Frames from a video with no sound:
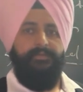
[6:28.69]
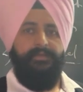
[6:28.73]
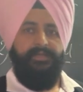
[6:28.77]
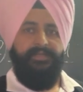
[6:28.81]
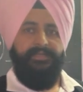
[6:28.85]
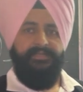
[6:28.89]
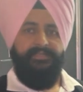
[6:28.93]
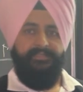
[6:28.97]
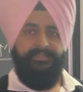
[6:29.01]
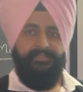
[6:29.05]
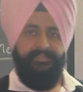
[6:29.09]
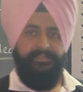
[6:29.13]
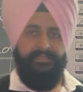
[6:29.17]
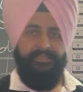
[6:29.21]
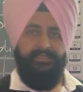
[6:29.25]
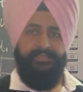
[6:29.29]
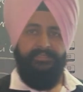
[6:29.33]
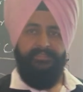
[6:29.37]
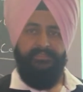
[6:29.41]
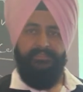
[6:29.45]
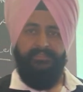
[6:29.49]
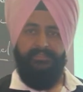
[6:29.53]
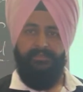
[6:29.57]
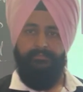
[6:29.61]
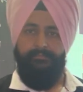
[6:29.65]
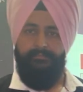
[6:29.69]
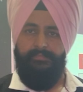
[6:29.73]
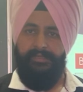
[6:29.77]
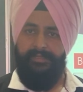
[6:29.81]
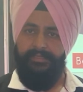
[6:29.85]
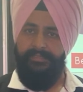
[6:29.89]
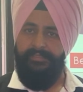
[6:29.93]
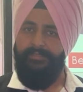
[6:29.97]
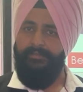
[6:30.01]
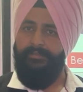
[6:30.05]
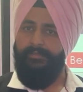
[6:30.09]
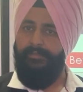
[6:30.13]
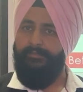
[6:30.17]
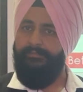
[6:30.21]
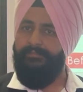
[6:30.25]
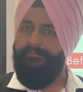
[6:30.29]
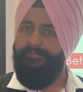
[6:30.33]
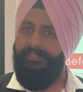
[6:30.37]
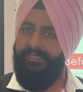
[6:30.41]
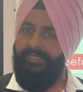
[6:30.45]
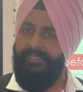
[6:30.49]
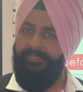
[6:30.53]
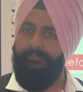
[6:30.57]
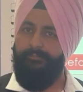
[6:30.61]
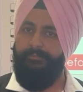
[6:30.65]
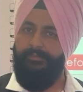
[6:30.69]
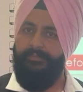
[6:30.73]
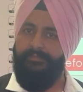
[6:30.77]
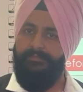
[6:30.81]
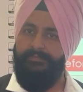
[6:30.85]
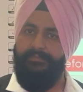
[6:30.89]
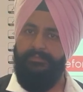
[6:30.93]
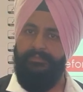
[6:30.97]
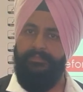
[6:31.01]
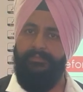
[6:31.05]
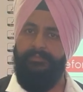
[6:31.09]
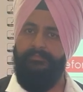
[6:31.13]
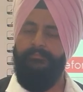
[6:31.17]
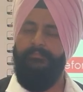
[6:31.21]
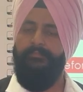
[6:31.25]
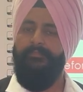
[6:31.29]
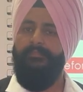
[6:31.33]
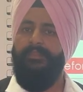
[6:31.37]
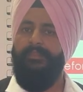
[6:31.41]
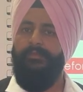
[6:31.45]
idea in the mind of that person